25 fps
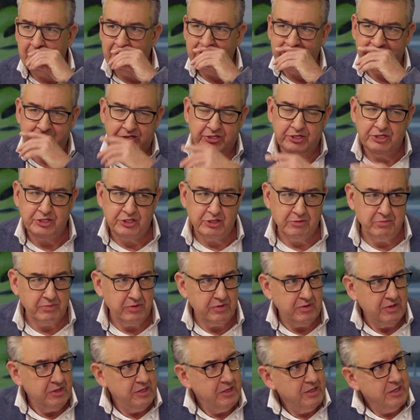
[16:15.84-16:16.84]
system
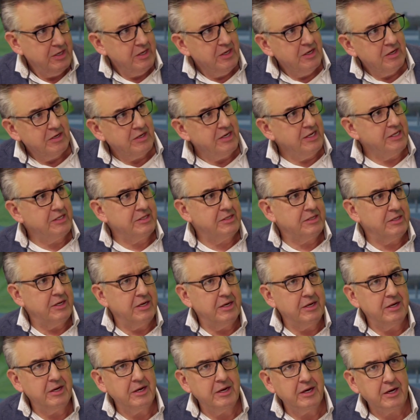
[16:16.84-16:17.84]

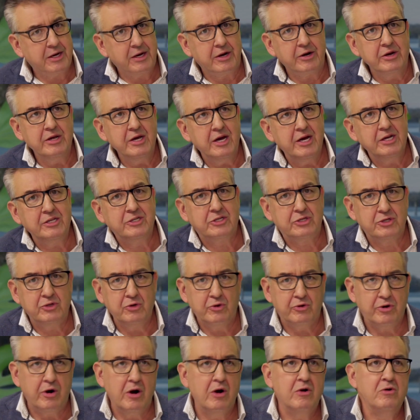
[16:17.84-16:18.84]
that creates
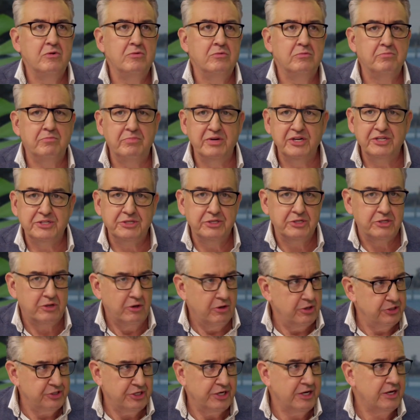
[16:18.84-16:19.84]
your own business
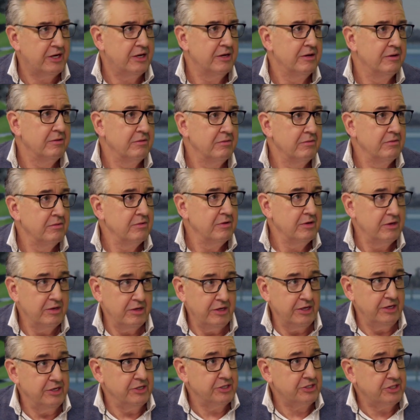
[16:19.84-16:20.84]
logic,
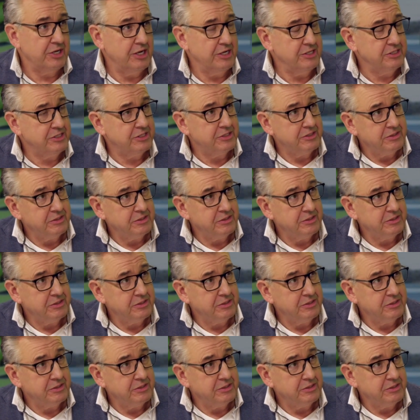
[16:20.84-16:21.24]
in a sense.